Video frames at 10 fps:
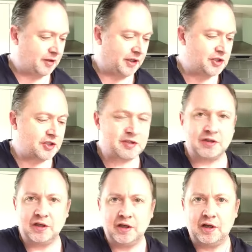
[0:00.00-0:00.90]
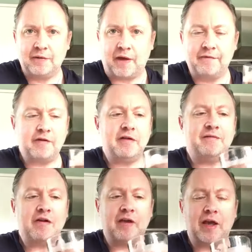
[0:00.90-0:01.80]
It's just a very,
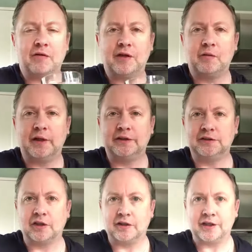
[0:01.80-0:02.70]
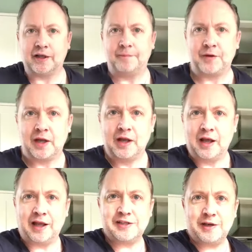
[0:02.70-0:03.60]
very healthy way to start the day.
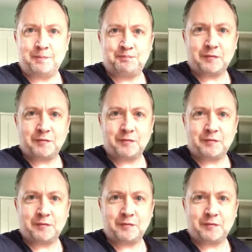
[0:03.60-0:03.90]
That's it.